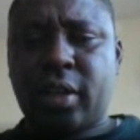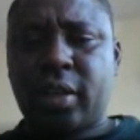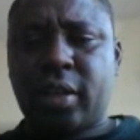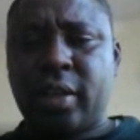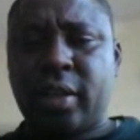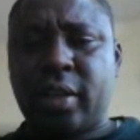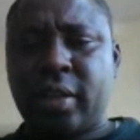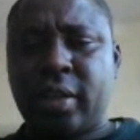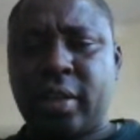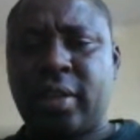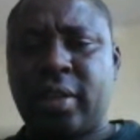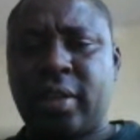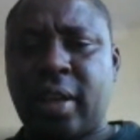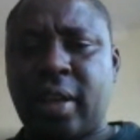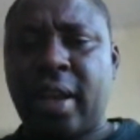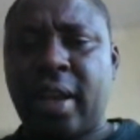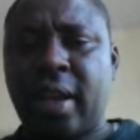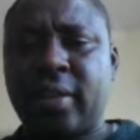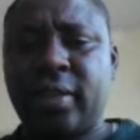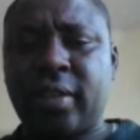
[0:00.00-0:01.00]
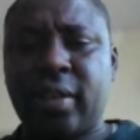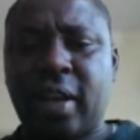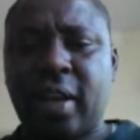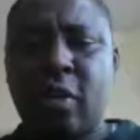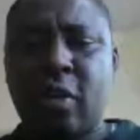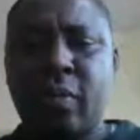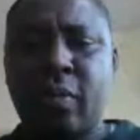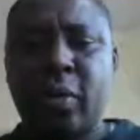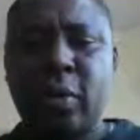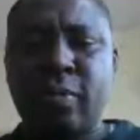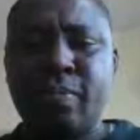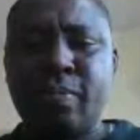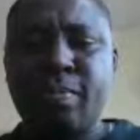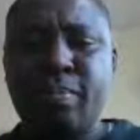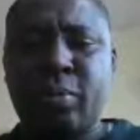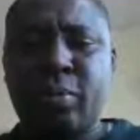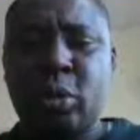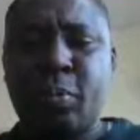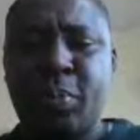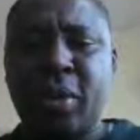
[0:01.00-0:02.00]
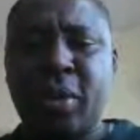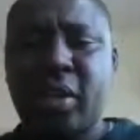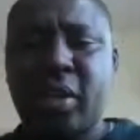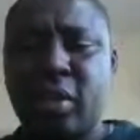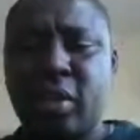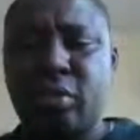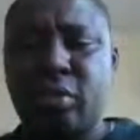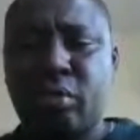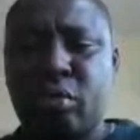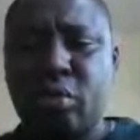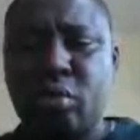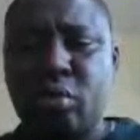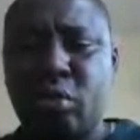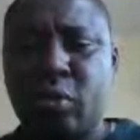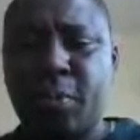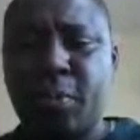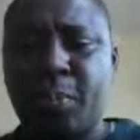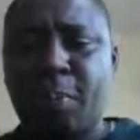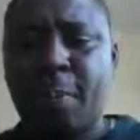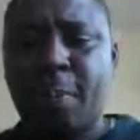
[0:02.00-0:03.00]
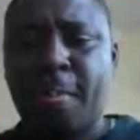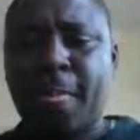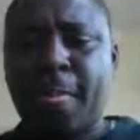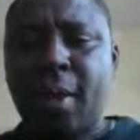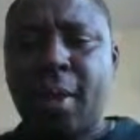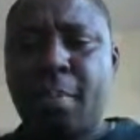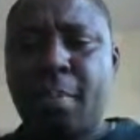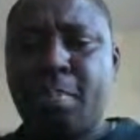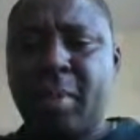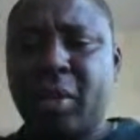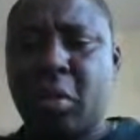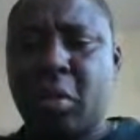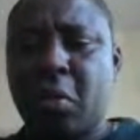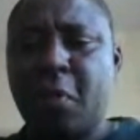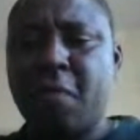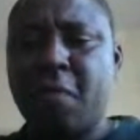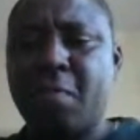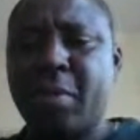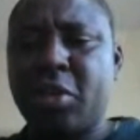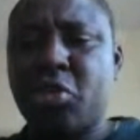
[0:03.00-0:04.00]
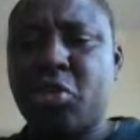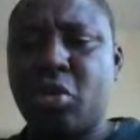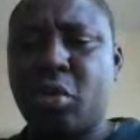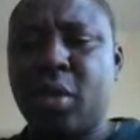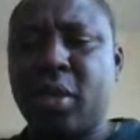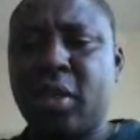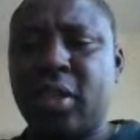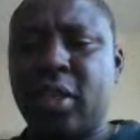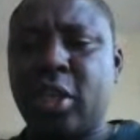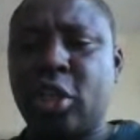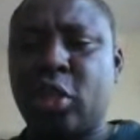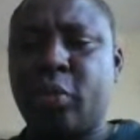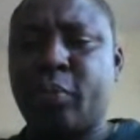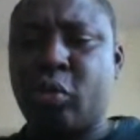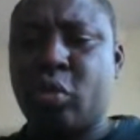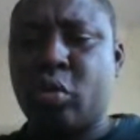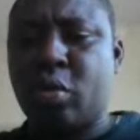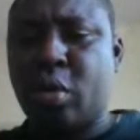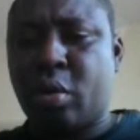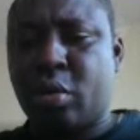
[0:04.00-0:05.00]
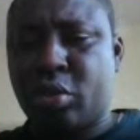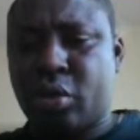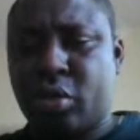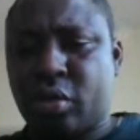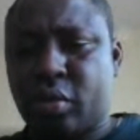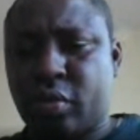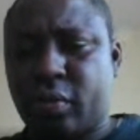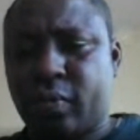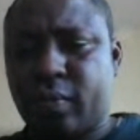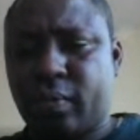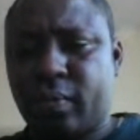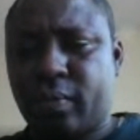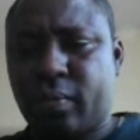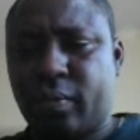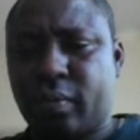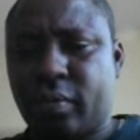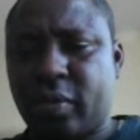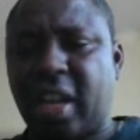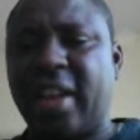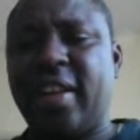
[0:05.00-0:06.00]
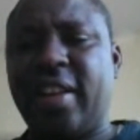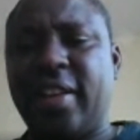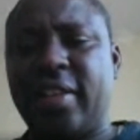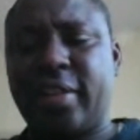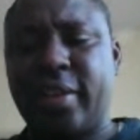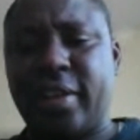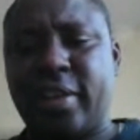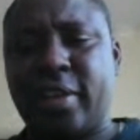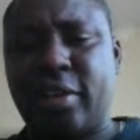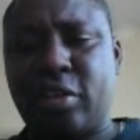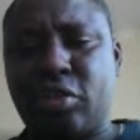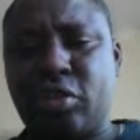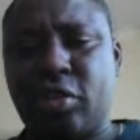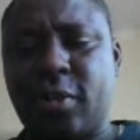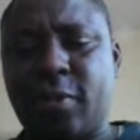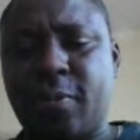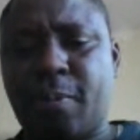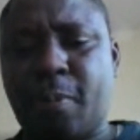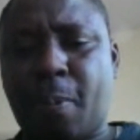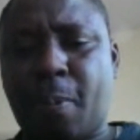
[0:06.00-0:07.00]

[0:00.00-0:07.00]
In this class, I'll be speaking to method of measuring heat production and net energy.